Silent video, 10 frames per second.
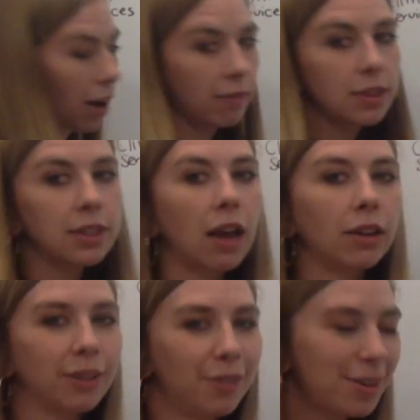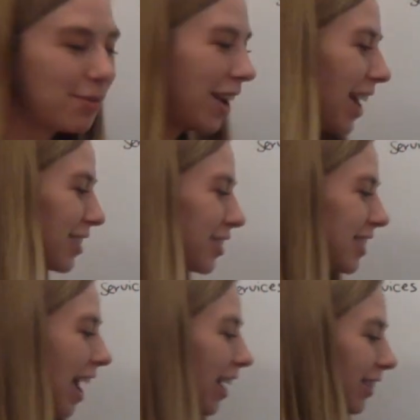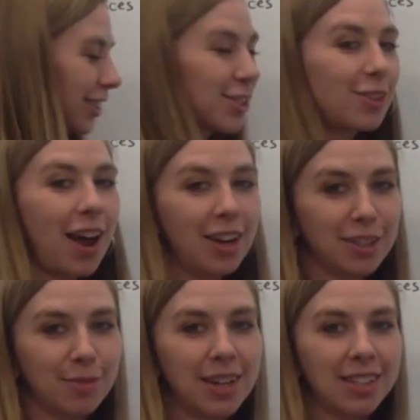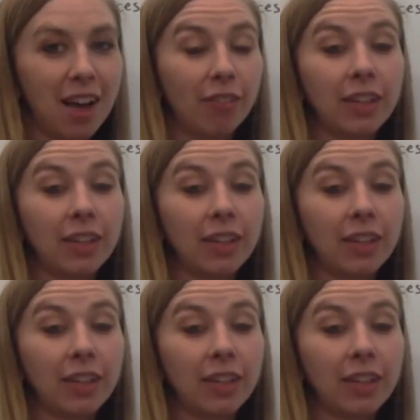have to tell anyone, but I just added the strategy myself.